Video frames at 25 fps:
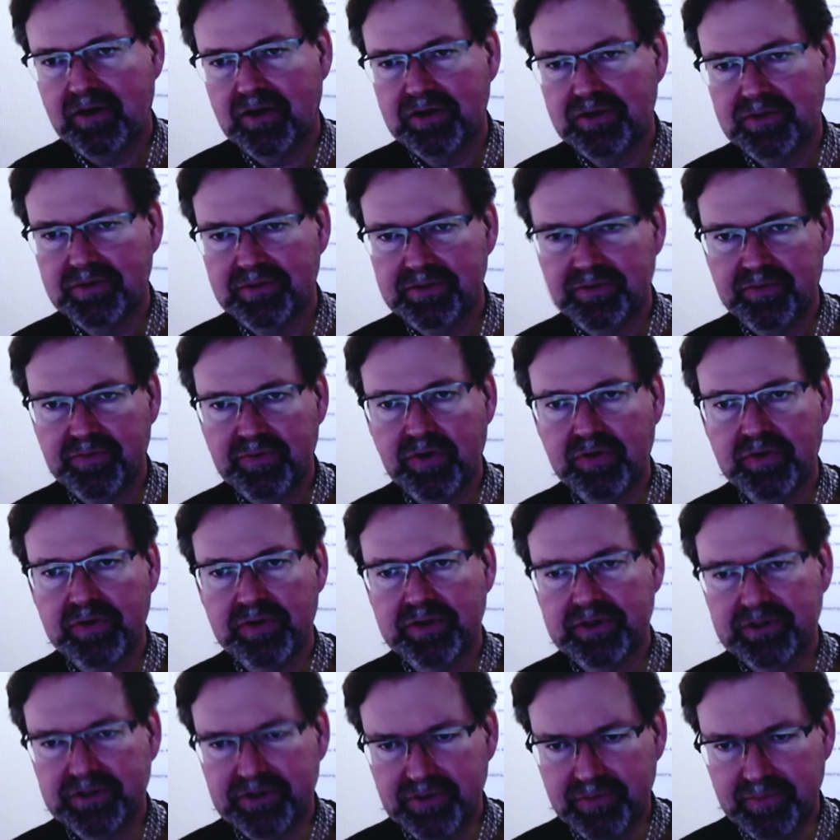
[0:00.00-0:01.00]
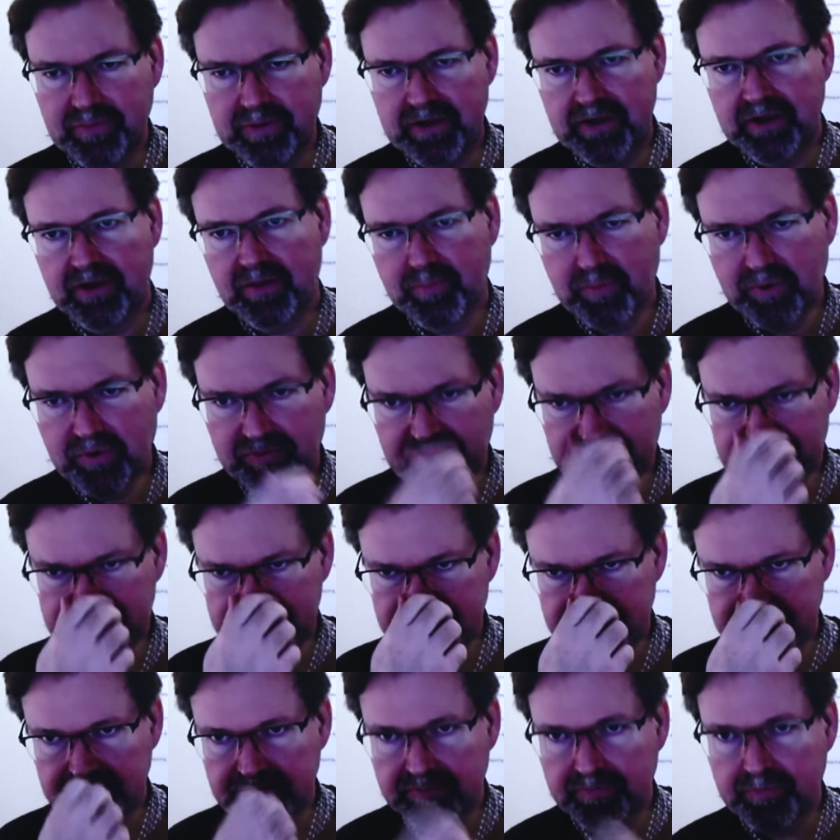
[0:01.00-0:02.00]
are devoted to being a
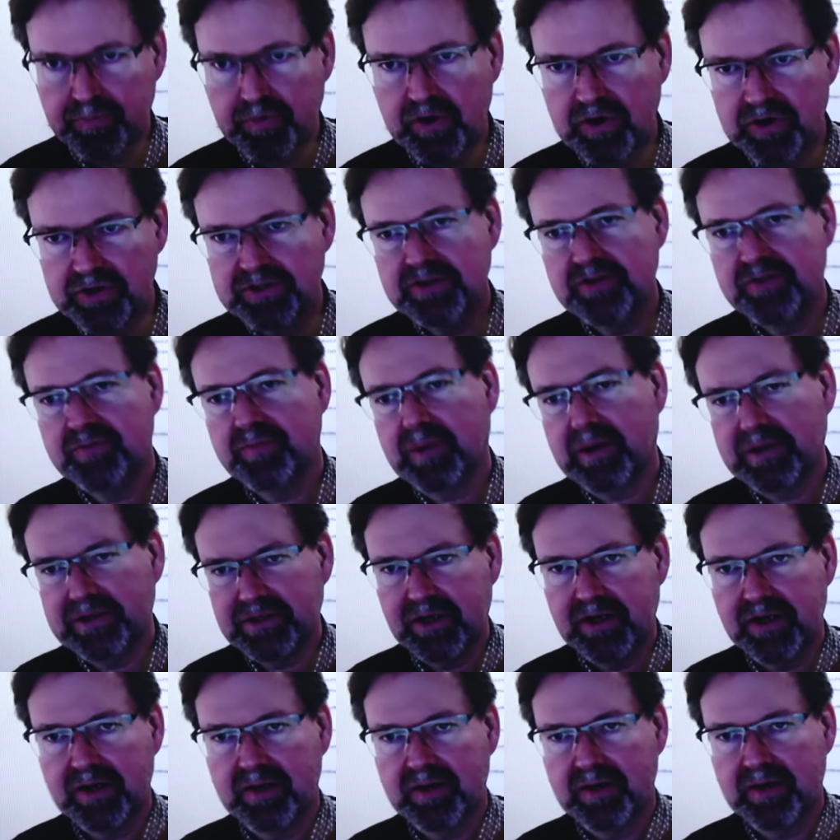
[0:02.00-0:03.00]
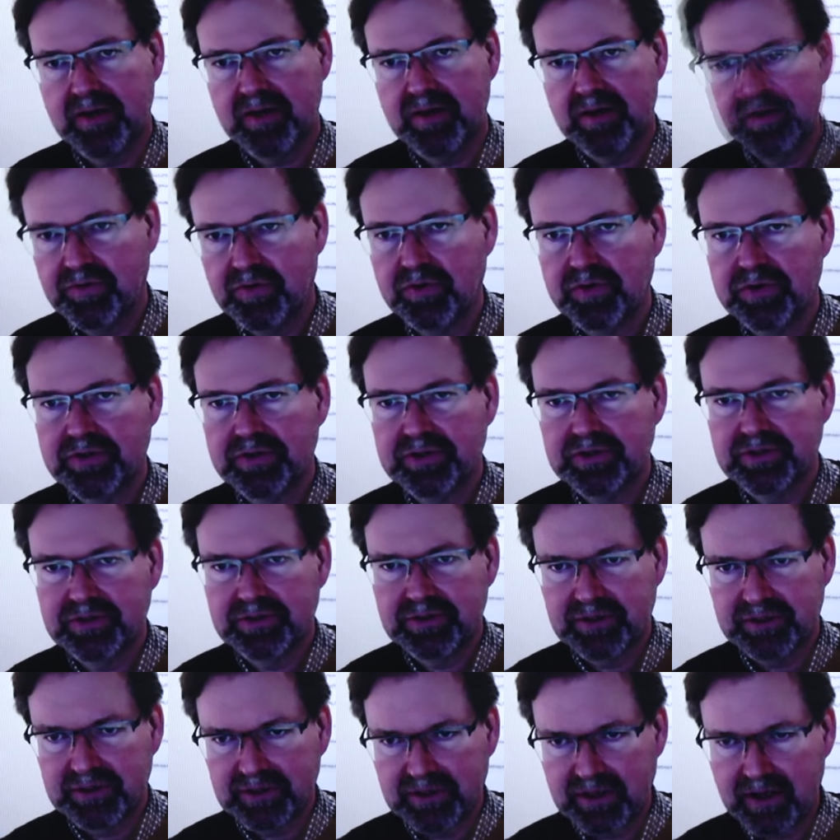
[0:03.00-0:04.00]
professor, parts of my time that are devoted
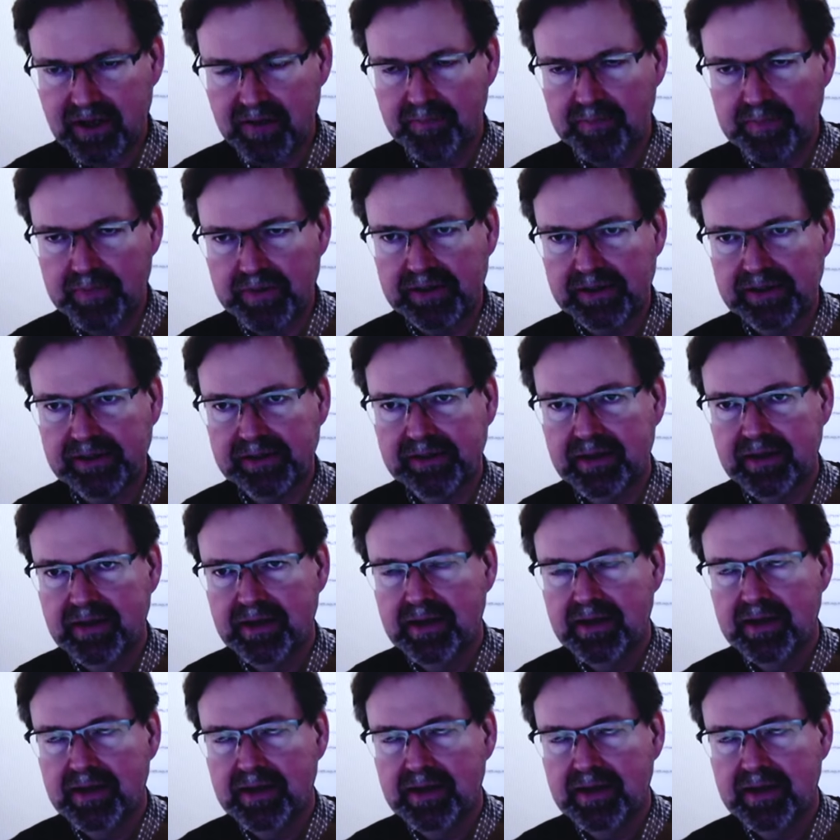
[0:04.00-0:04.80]
to the company.